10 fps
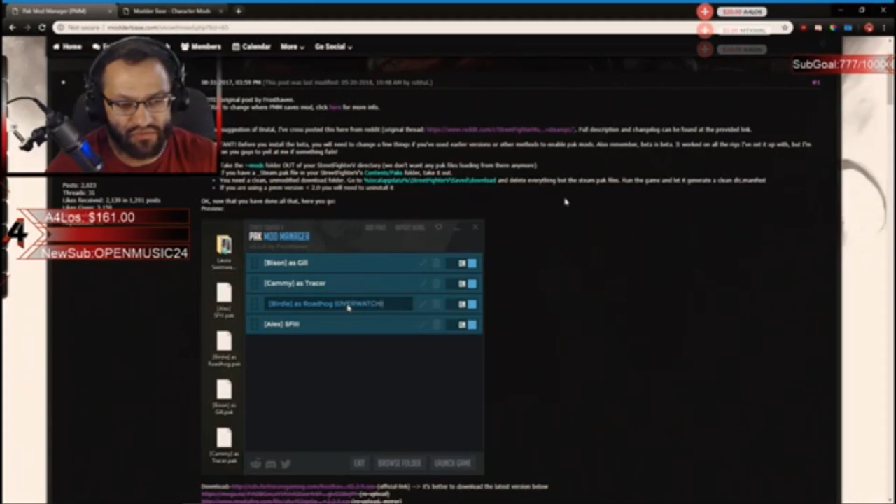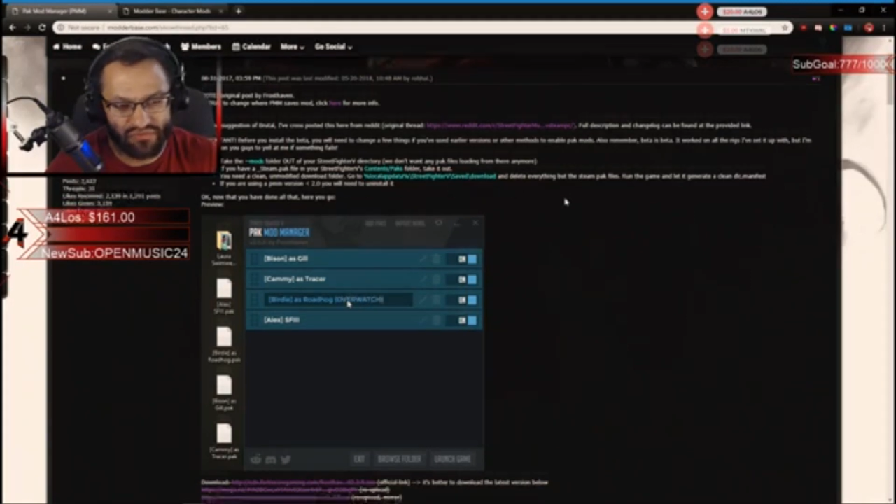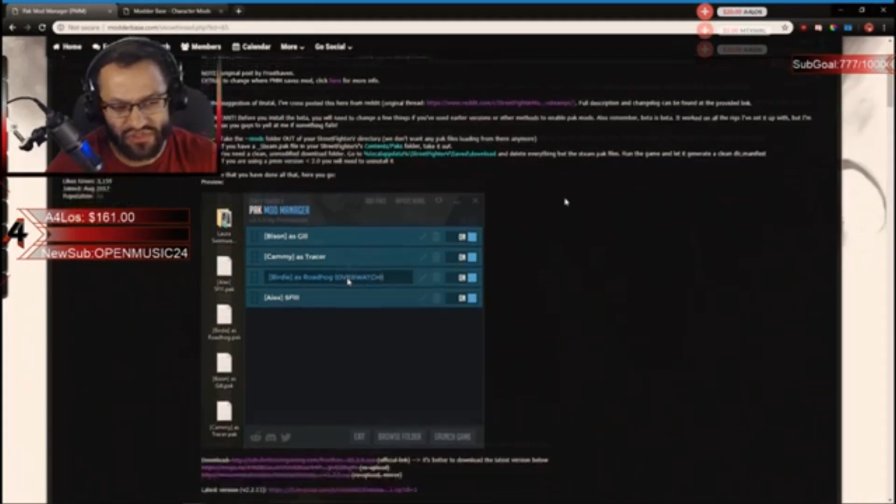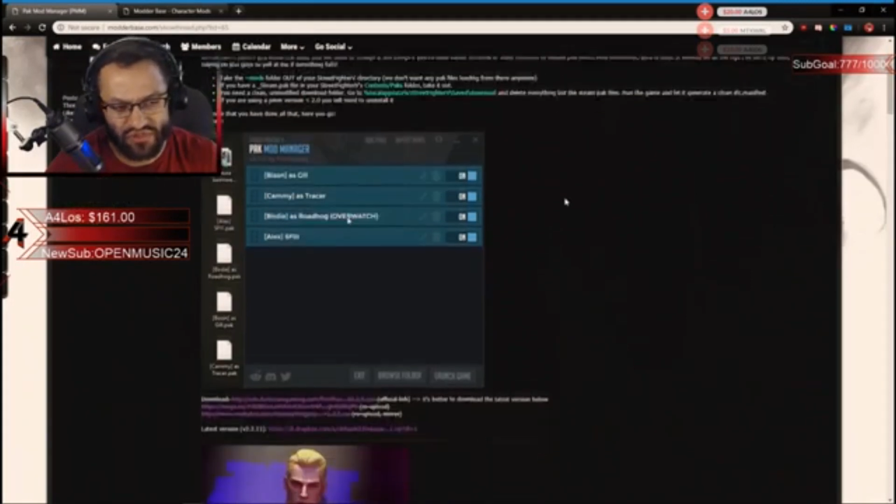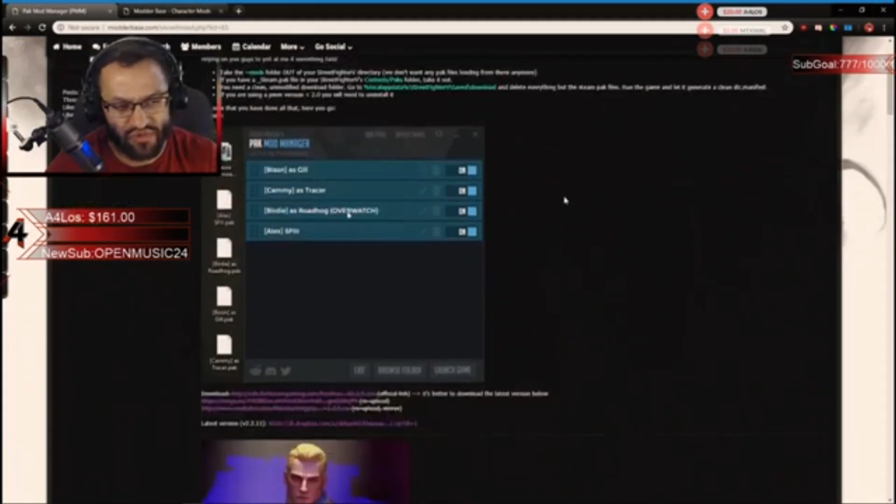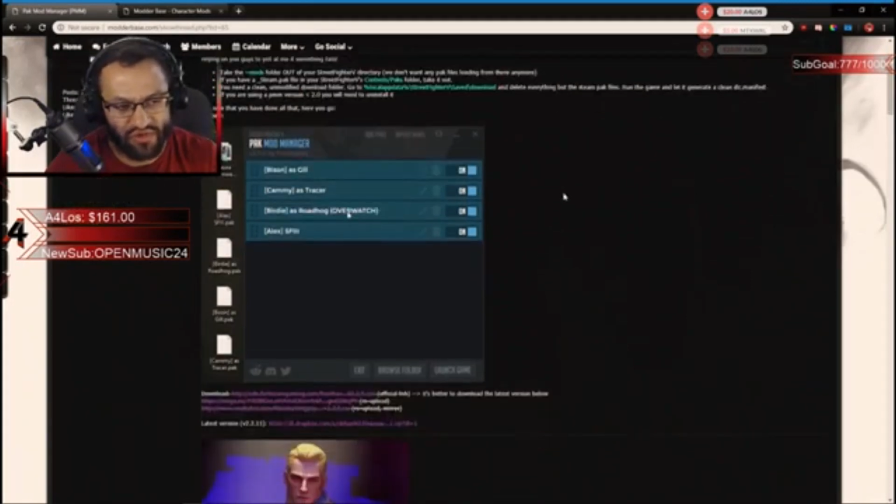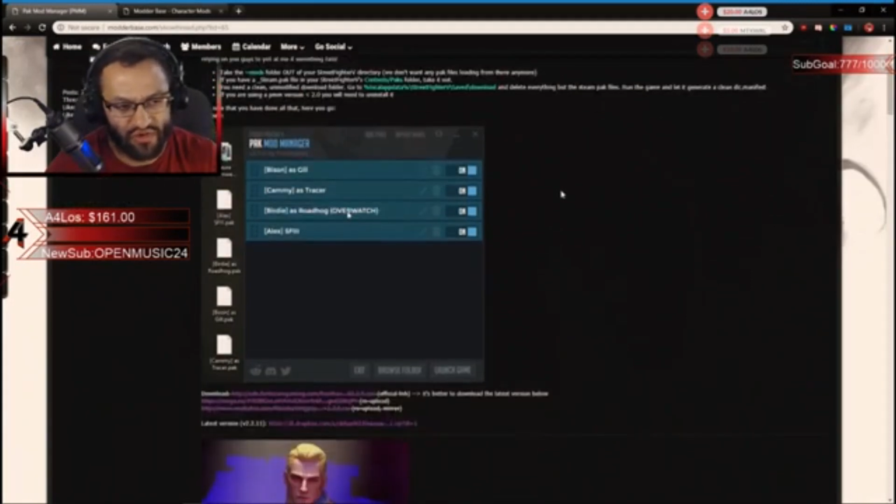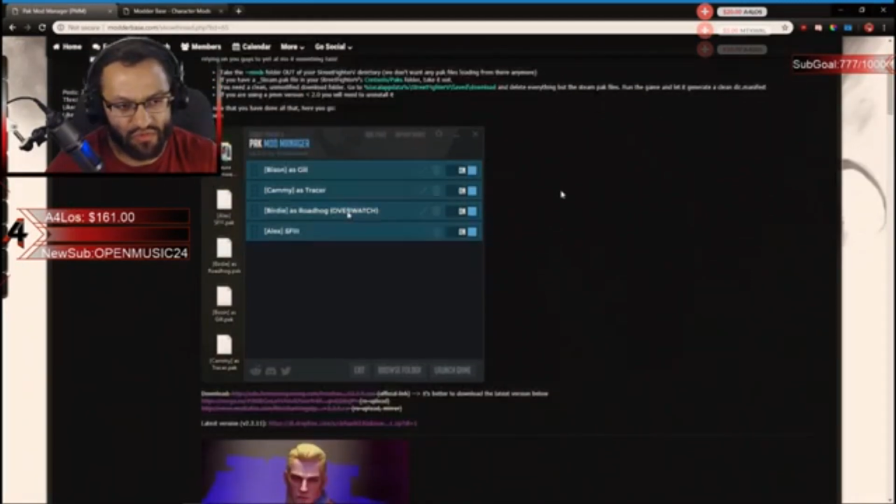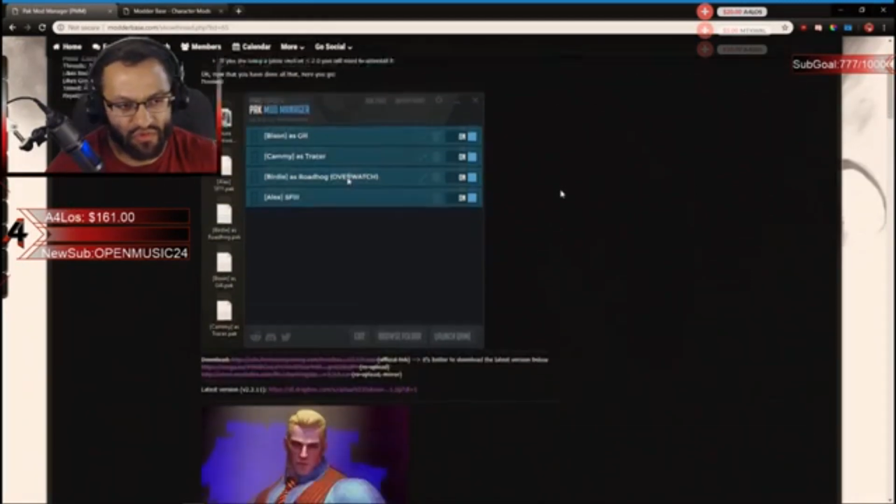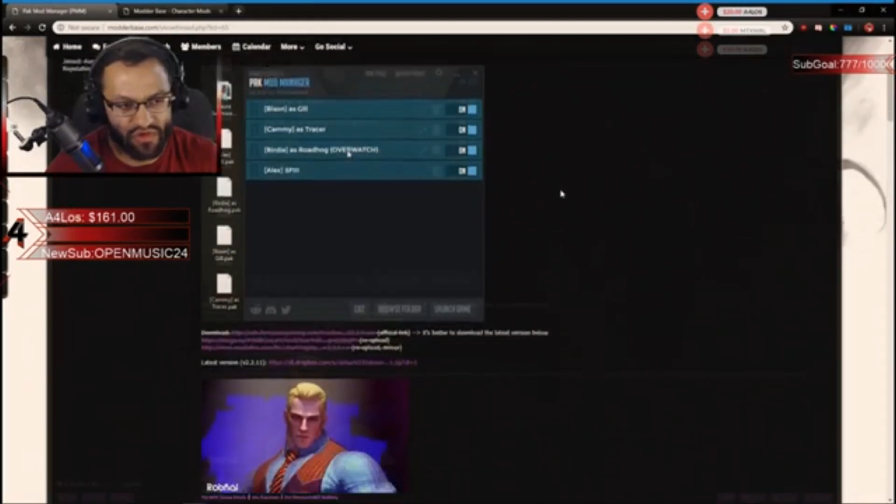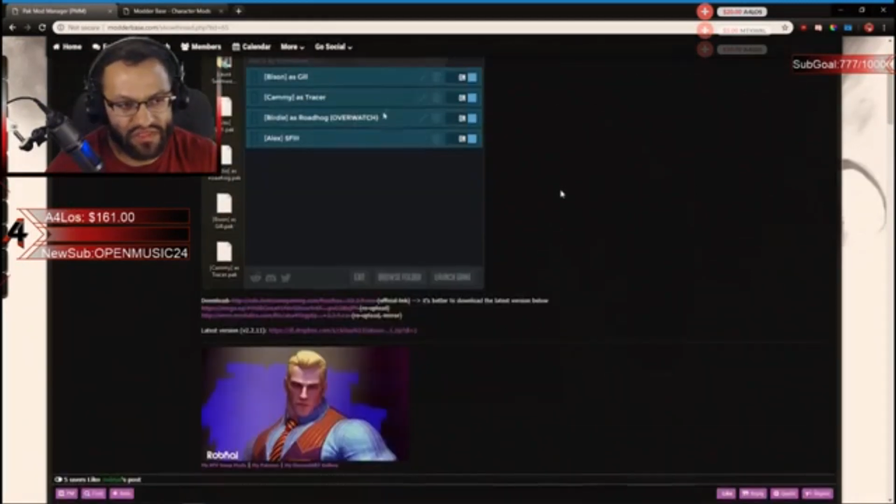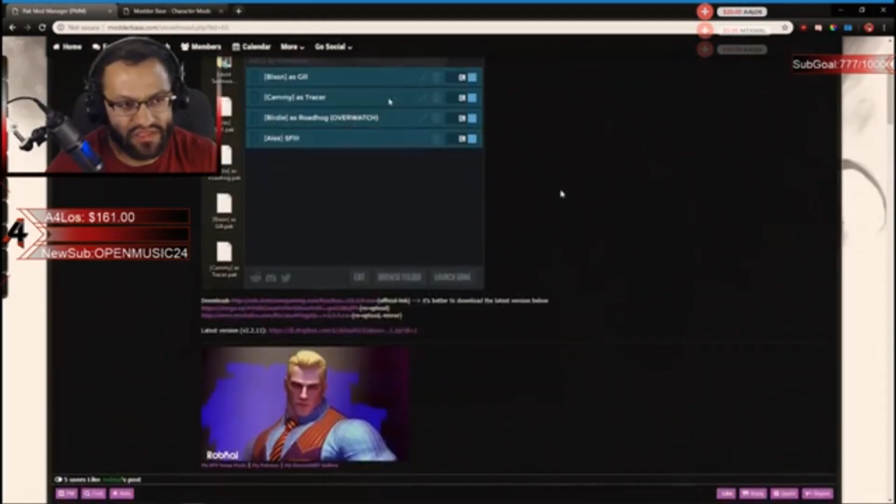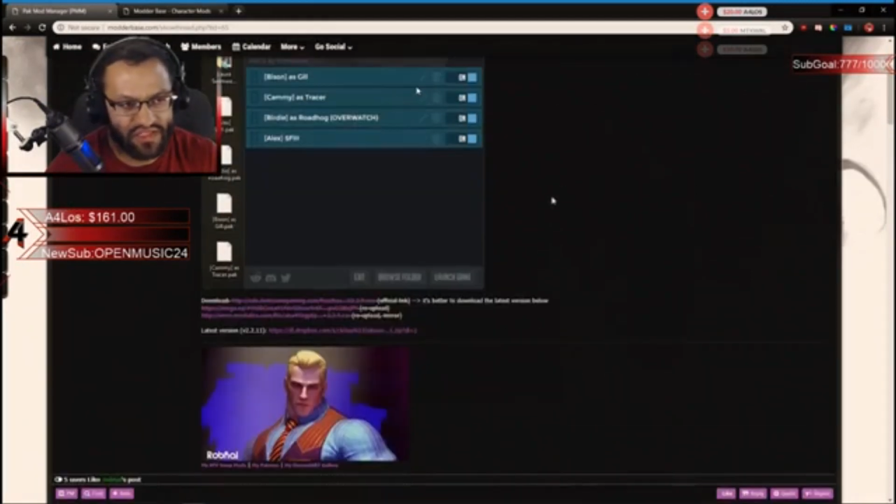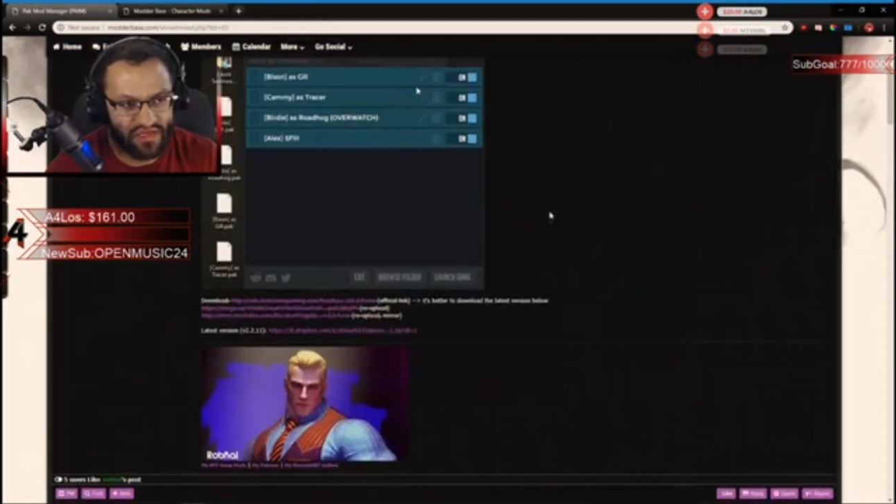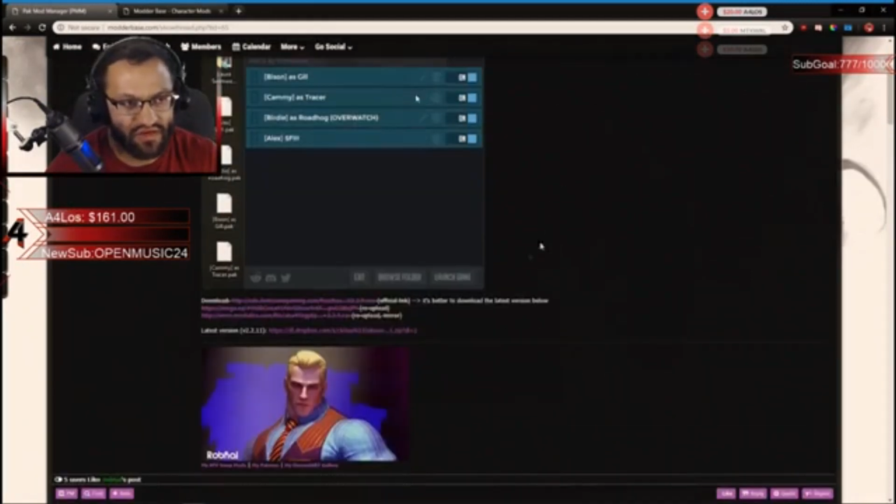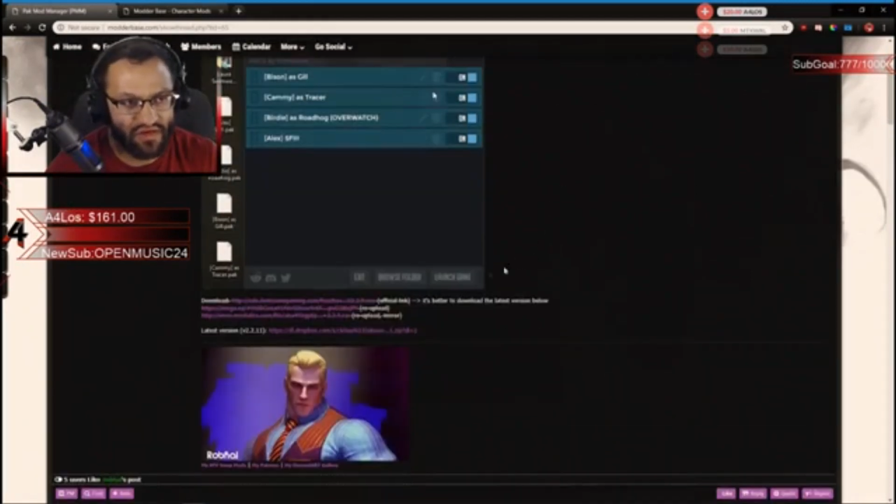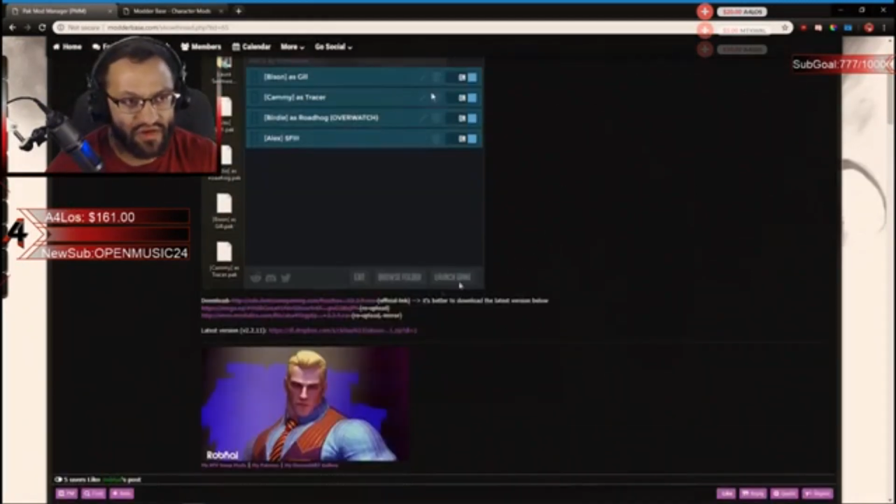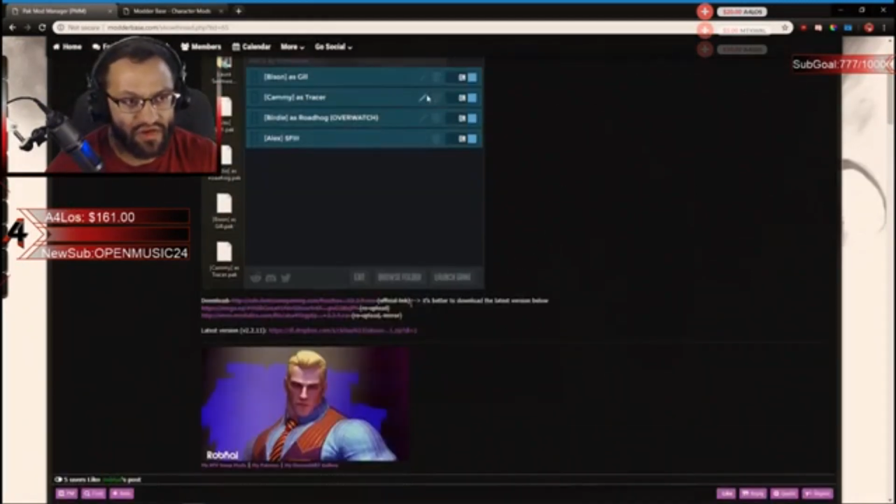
just going a little more in detail.